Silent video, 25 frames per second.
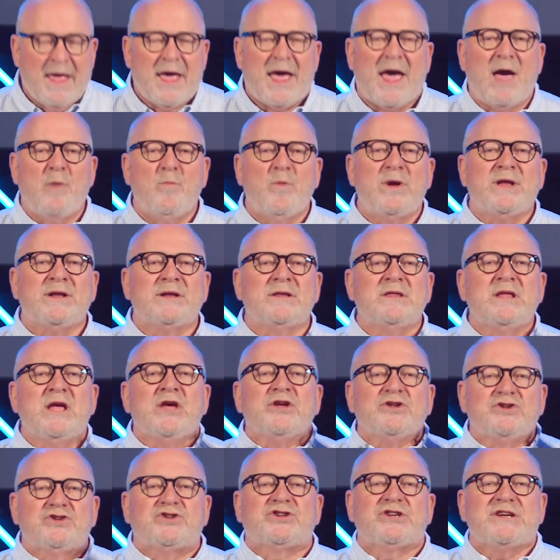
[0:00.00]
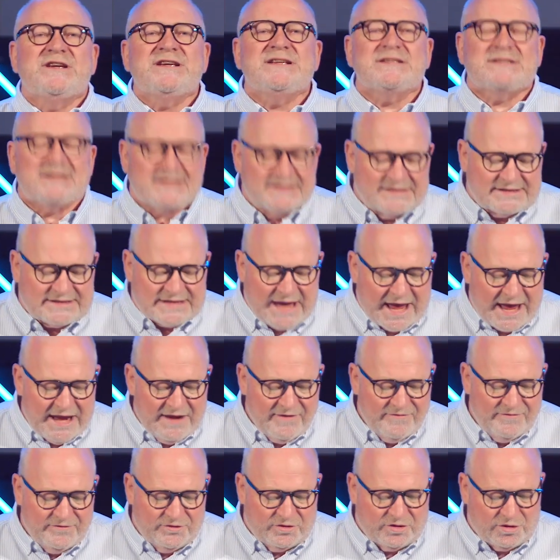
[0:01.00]
And when Jesus
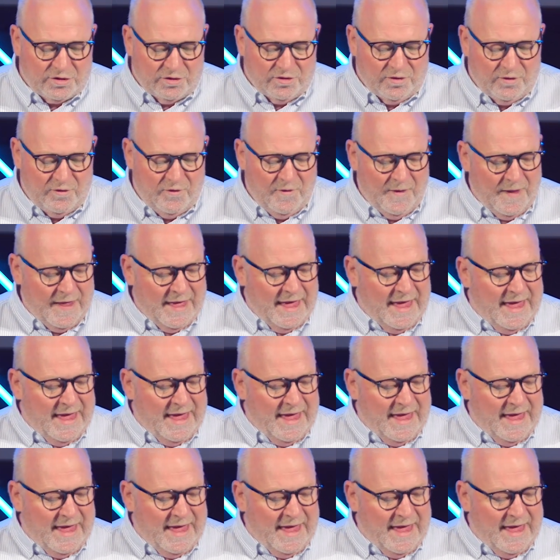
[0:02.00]
saved you,